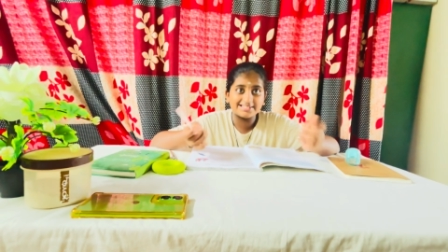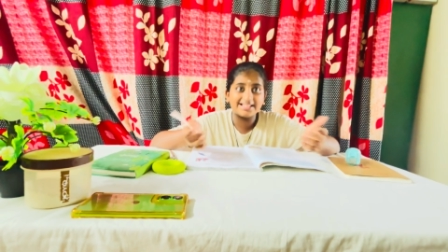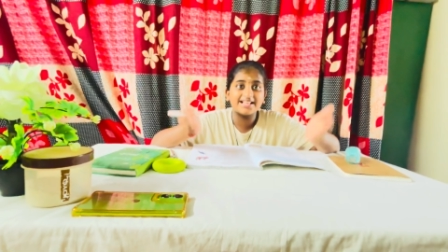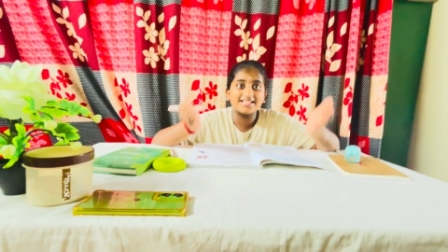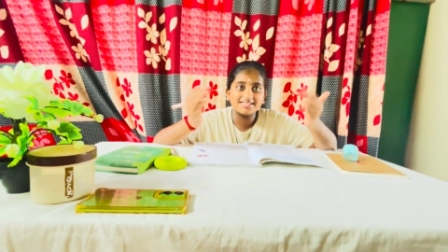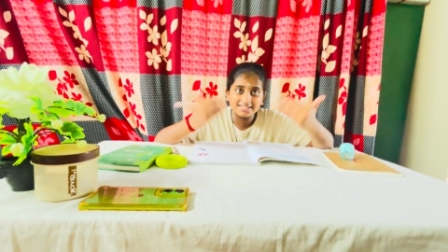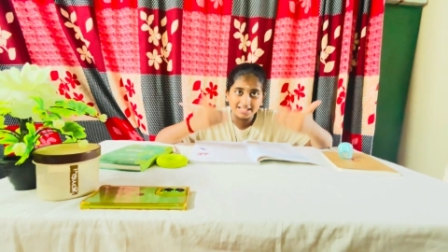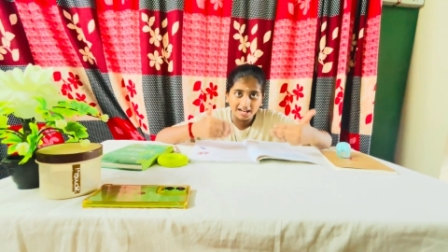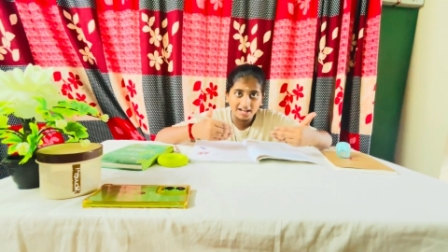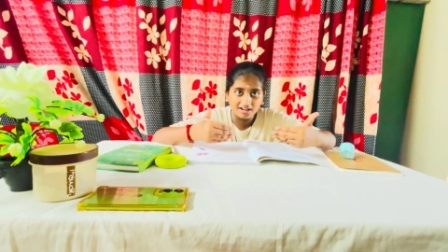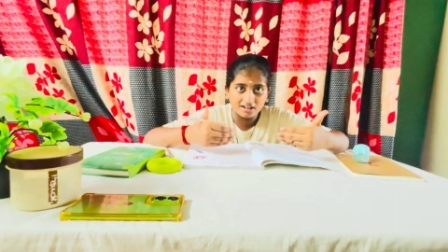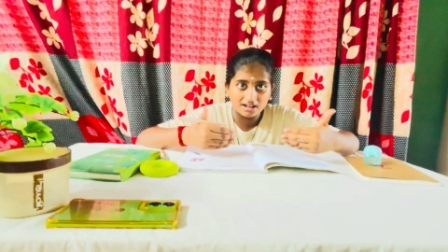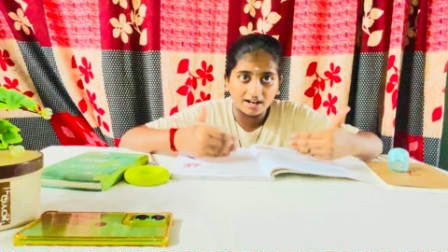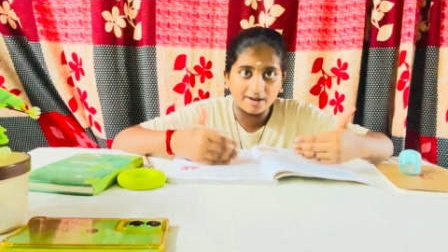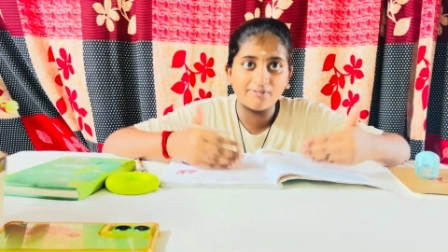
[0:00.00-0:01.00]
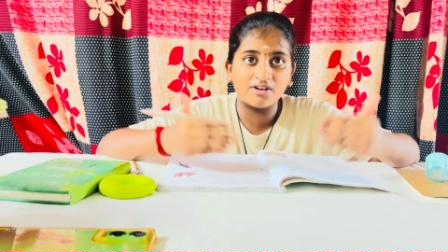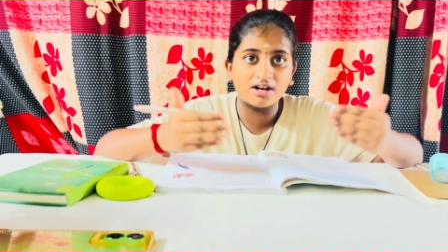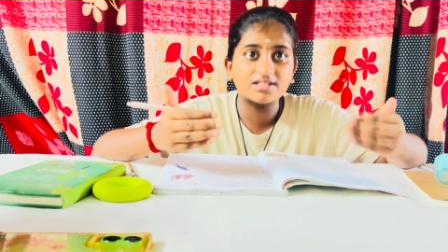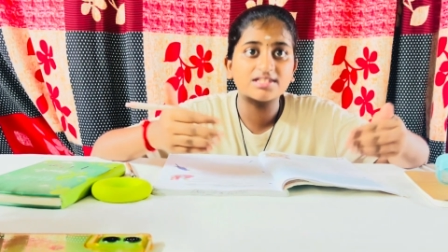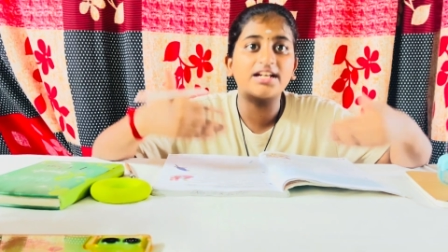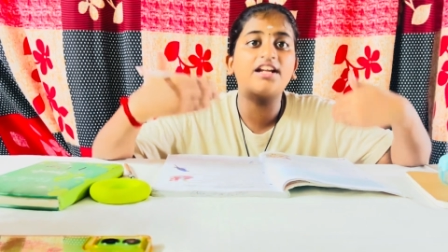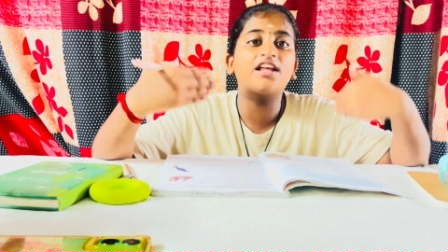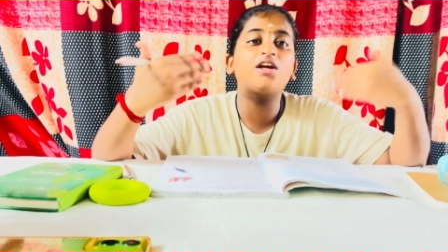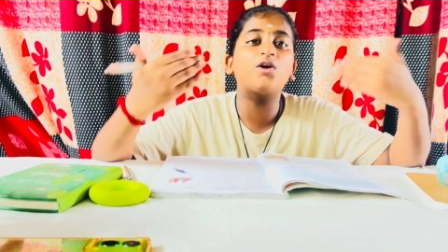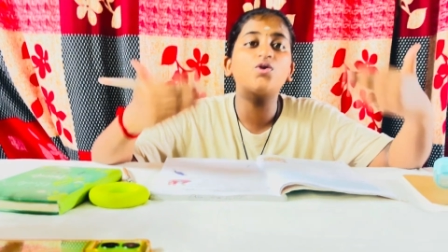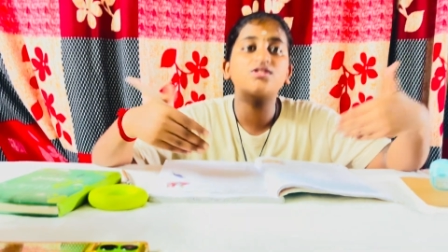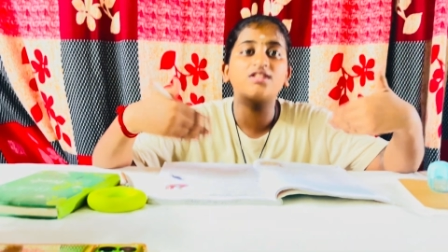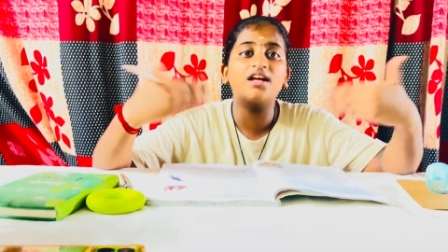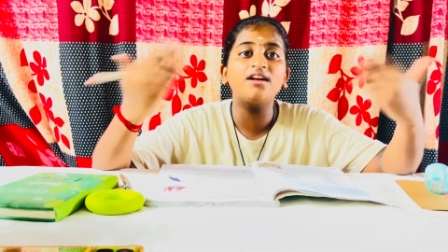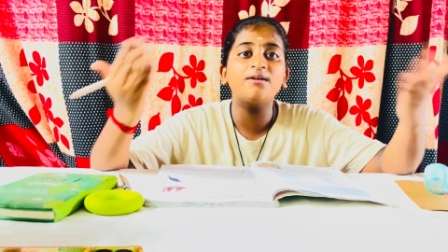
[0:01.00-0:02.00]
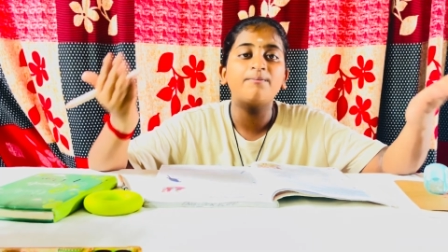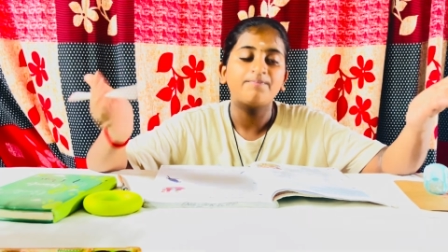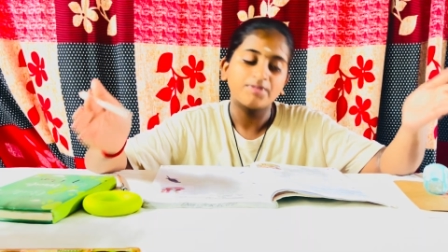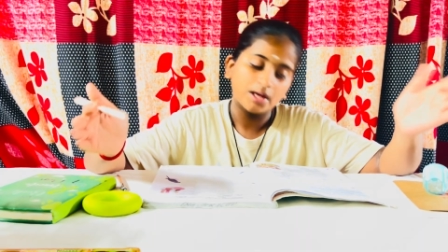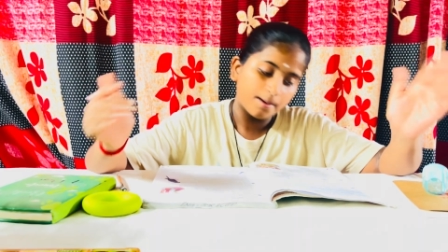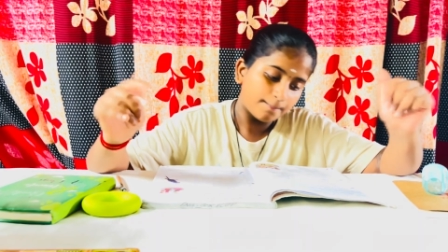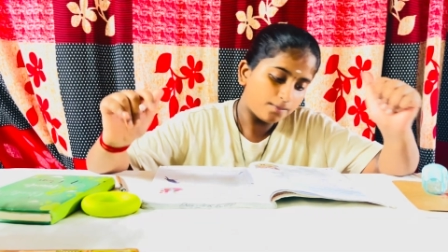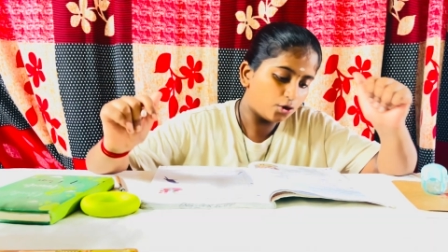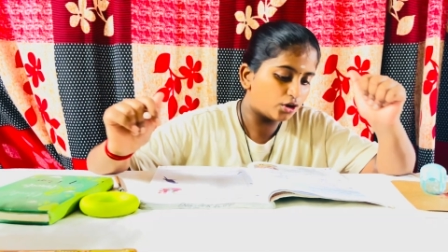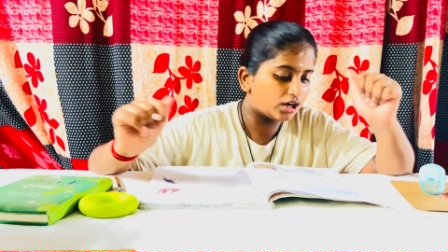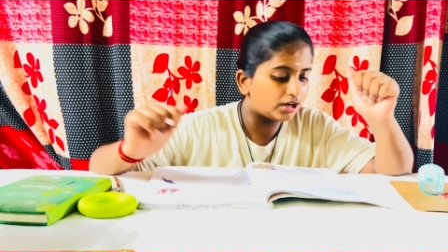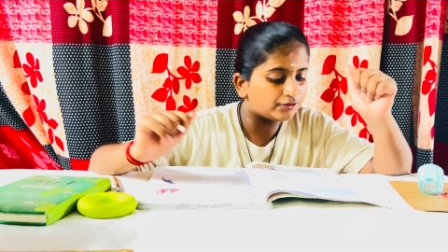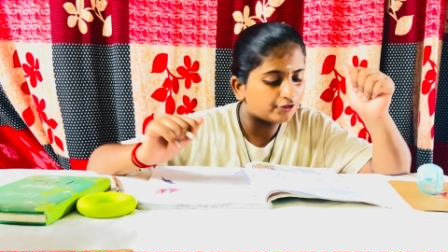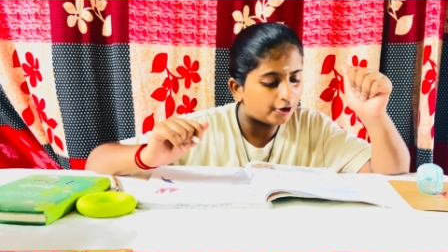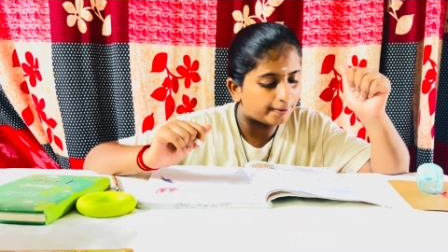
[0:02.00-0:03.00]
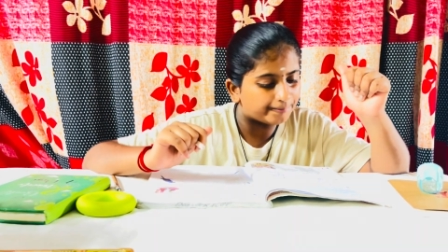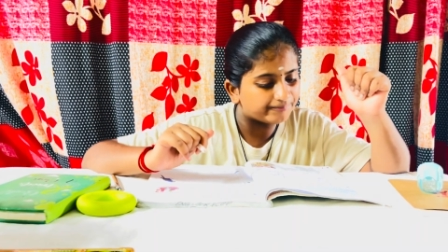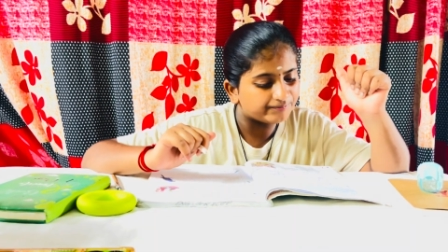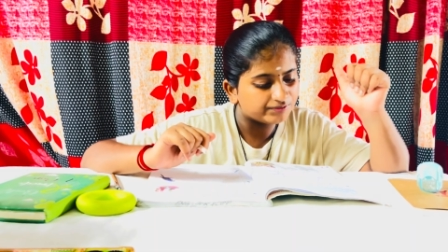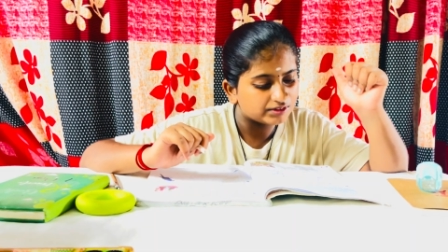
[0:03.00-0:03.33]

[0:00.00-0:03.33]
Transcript: They're singular words that are used in plural form.